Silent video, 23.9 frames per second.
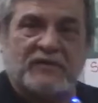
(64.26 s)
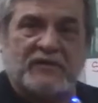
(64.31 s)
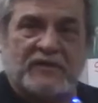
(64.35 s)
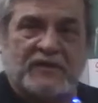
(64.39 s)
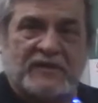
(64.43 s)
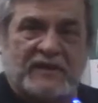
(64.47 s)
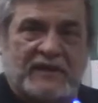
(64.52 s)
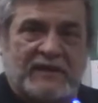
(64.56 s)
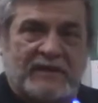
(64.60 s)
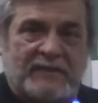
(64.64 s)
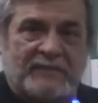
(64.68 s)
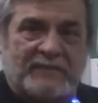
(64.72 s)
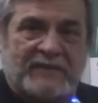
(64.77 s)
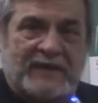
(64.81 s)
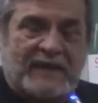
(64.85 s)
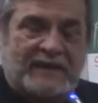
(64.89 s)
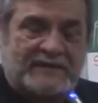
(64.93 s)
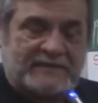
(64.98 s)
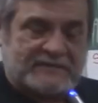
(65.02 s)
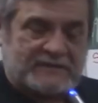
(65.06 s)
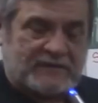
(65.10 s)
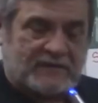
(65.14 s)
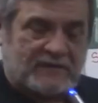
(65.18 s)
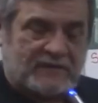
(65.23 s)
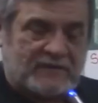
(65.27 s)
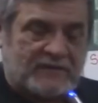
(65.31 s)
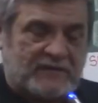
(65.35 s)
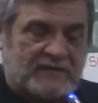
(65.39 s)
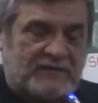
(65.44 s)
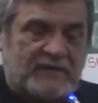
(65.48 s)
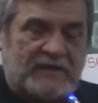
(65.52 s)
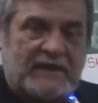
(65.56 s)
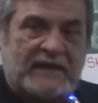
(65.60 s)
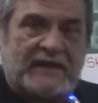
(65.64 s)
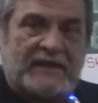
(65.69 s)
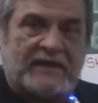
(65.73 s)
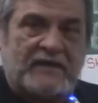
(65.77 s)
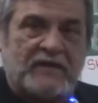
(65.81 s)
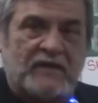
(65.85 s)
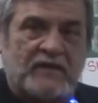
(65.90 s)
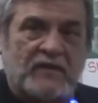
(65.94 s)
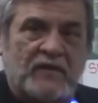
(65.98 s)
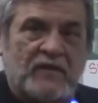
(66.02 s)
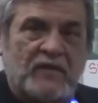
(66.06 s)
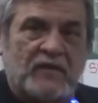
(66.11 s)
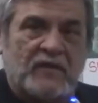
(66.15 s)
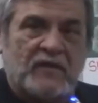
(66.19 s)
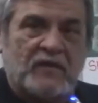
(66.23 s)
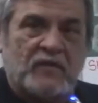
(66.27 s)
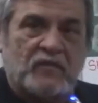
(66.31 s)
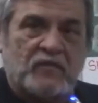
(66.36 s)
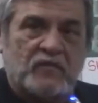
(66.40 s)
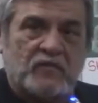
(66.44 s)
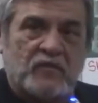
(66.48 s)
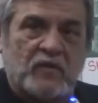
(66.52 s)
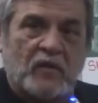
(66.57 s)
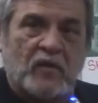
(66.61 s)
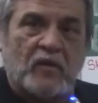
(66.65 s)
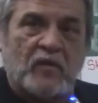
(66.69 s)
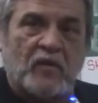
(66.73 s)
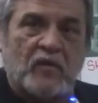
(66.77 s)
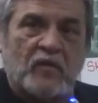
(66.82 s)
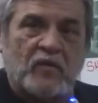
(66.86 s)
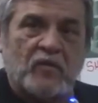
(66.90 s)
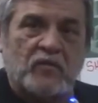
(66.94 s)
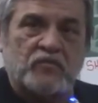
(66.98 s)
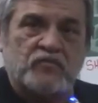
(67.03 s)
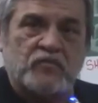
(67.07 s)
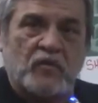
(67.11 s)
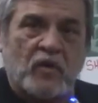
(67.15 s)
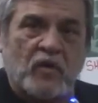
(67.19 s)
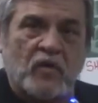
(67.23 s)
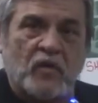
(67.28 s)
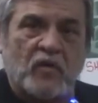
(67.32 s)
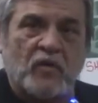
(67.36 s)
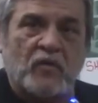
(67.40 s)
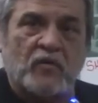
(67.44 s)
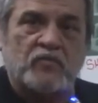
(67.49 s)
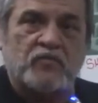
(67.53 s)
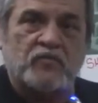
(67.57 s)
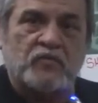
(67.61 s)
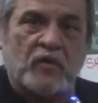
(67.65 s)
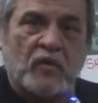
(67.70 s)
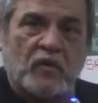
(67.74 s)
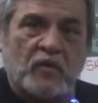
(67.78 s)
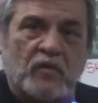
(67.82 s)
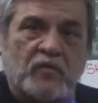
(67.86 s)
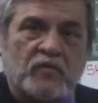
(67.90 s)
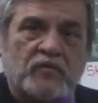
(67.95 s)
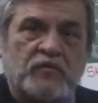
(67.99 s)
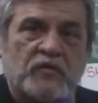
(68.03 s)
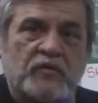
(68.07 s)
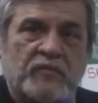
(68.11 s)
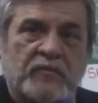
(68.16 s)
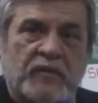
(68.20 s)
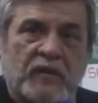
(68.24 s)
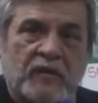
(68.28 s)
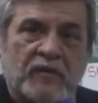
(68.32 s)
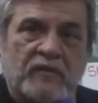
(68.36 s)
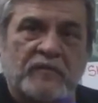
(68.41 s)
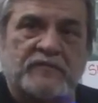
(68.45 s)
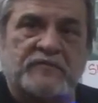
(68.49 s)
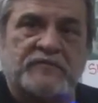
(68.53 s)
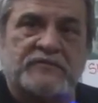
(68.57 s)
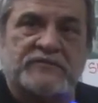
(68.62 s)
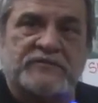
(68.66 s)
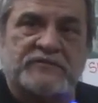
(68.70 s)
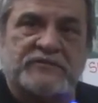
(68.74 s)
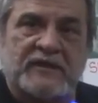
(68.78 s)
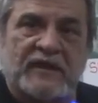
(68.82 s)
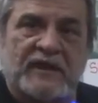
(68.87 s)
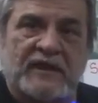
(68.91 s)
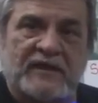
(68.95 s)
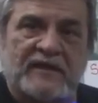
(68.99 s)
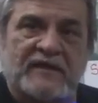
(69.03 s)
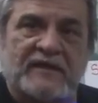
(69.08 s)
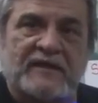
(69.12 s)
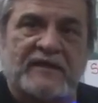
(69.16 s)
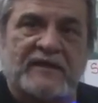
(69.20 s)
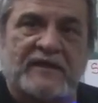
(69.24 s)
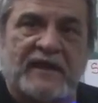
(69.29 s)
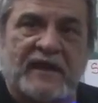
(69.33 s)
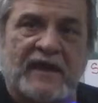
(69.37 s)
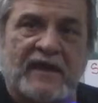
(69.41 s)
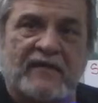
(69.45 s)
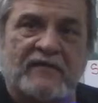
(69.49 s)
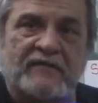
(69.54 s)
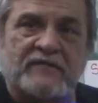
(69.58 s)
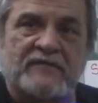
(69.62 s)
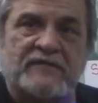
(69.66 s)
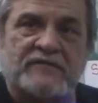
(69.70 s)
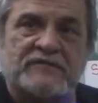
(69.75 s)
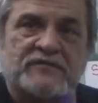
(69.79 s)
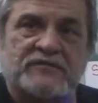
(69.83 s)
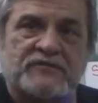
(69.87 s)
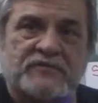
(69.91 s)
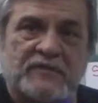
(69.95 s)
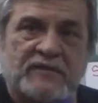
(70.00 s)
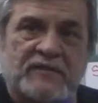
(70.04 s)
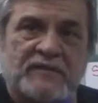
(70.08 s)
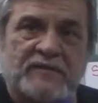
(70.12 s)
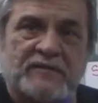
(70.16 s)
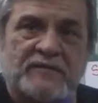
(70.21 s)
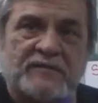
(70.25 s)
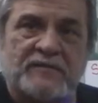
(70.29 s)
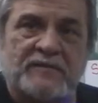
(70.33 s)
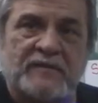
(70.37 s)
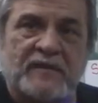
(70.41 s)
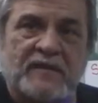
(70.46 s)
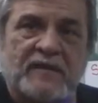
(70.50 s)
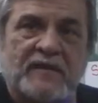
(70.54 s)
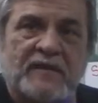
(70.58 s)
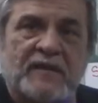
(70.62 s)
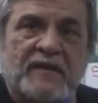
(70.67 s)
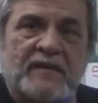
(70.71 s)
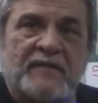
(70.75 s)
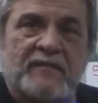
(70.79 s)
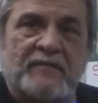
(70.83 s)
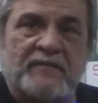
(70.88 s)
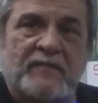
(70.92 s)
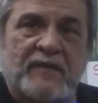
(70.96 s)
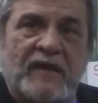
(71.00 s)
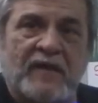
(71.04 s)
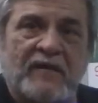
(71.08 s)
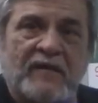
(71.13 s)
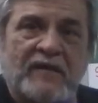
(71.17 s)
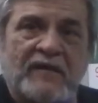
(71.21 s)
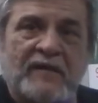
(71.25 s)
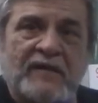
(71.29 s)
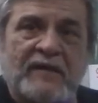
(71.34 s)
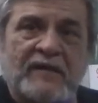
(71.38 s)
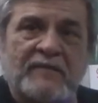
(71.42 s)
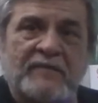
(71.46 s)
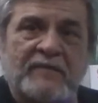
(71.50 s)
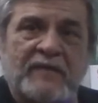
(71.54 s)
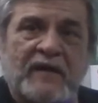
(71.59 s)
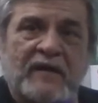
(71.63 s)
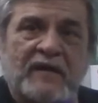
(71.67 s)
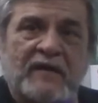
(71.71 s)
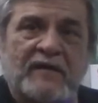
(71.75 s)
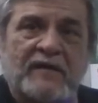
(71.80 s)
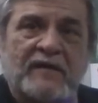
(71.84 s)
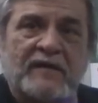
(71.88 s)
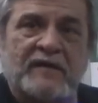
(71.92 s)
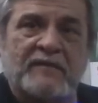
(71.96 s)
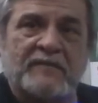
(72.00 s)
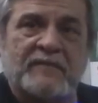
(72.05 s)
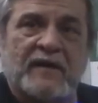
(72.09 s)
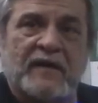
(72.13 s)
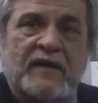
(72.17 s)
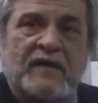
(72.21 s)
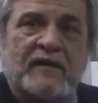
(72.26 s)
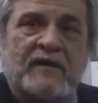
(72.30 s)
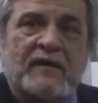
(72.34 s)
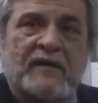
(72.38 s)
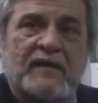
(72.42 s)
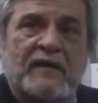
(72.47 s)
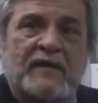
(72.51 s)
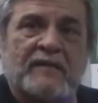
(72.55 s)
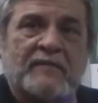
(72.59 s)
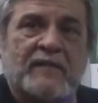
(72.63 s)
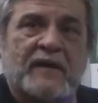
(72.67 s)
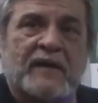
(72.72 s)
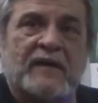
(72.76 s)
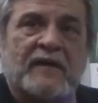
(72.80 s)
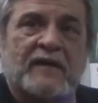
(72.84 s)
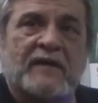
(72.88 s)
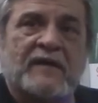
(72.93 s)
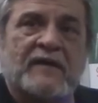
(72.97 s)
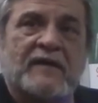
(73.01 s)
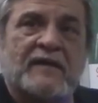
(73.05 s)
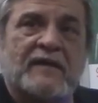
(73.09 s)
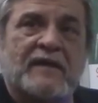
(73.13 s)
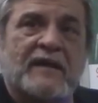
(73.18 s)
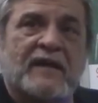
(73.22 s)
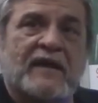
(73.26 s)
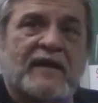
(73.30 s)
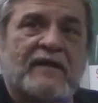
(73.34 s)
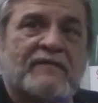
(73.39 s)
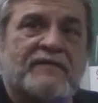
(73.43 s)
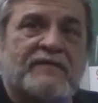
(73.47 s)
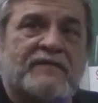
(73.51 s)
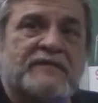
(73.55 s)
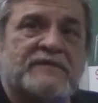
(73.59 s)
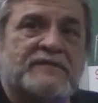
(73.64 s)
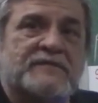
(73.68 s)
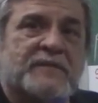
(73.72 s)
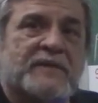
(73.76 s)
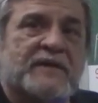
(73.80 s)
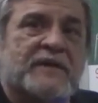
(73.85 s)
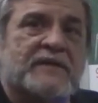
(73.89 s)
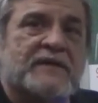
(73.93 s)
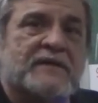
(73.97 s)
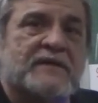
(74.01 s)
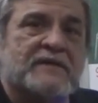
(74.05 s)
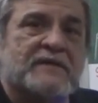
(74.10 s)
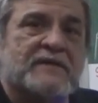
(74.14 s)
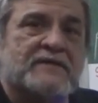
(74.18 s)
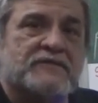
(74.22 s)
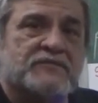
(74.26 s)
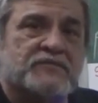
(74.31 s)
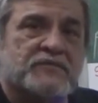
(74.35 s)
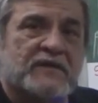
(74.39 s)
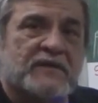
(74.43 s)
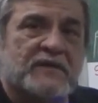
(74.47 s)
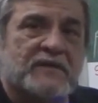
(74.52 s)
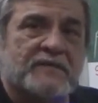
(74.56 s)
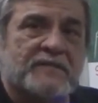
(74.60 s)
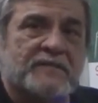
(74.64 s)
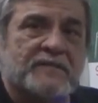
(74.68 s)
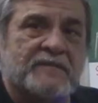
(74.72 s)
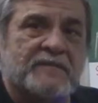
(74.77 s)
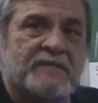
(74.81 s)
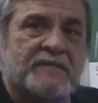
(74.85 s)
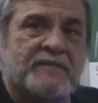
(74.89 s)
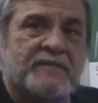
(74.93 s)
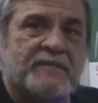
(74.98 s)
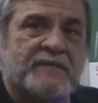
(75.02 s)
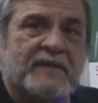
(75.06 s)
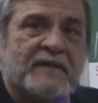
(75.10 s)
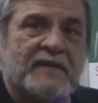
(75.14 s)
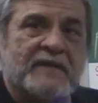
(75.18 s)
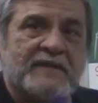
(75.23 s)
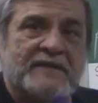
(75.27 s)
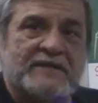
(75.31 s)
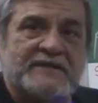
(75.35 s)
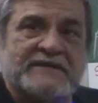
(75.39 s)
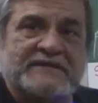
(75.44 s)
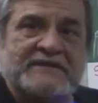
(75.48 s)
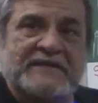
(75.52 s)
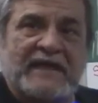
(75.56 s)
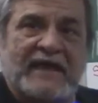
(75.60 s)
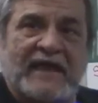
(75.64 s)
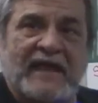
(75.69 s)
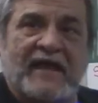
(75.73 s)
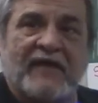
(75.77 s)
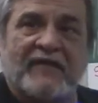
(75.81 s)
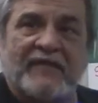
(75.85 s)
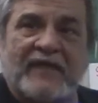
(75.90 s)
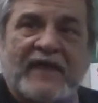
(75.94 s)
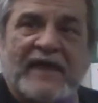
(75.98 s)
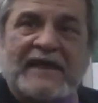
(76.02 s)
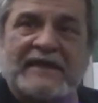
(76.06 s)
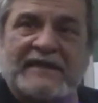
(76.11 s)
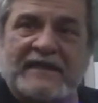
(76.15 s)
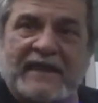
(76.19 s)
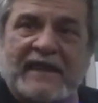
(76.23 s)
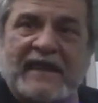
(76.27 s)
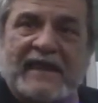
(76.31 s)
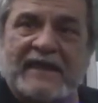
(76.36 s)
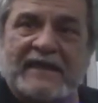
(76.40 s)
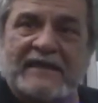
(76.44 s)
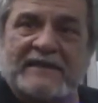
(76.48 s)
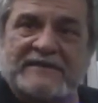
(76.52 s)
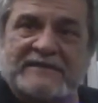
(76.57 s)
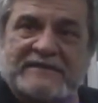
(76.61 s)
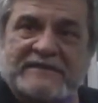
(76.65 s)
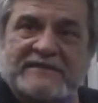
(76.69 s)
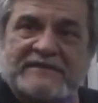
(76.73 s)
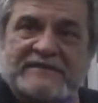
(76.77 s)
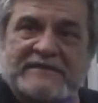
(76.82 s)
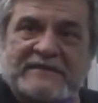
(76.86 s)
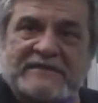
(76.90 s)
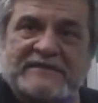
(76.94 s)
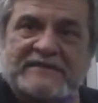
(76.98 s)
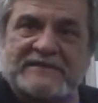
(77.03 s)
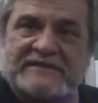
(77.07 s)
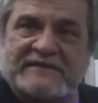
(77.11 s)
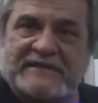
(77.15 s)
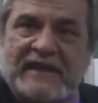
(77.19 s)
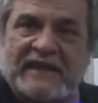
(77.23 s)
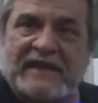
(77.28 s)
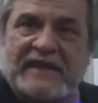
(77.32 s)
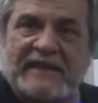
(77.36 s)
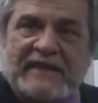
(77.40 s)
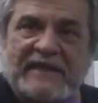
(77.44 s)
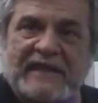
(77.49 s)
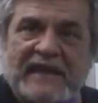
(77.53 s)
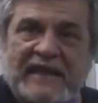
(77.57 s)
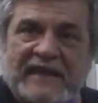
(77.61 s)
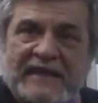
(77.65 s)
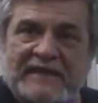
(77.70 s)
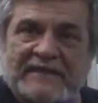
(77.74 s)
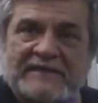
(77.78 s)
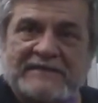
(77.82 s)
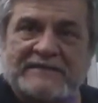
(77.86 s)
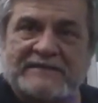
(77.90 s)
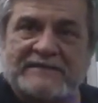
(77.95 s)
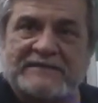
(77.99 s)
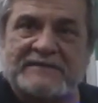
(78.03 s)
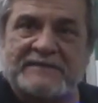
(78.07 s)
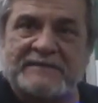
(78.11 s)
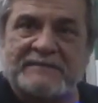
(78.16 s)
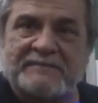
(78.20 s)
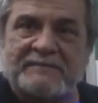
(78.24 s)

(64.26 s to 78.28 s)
you keep that song in your head, row, row, row your boat gently down the stream, Merrily, merrily, merrily, merrily, life is but a dream. See how that cadence is a steady cadence.